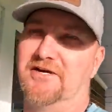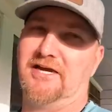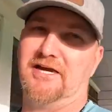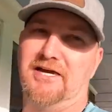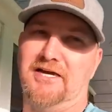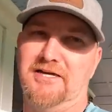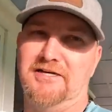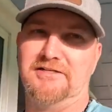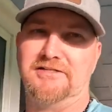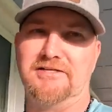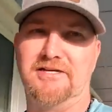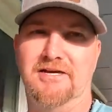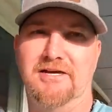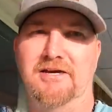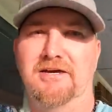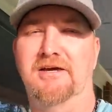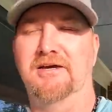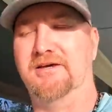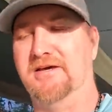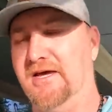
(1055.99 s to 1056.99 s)
guys.
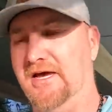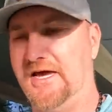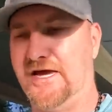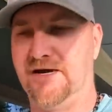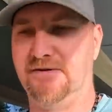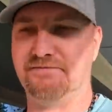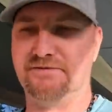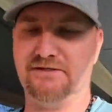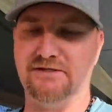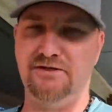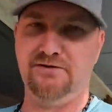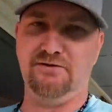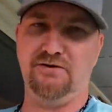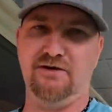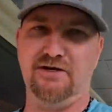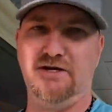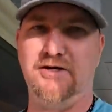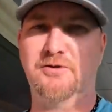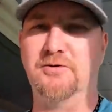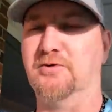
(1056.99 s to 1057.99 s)

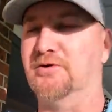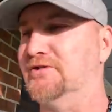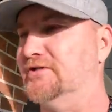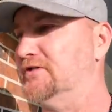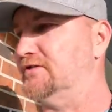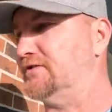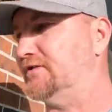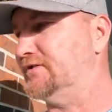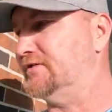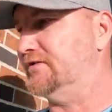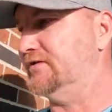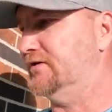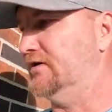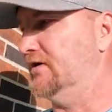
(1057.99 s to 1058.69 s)
Absolutely gorgeous.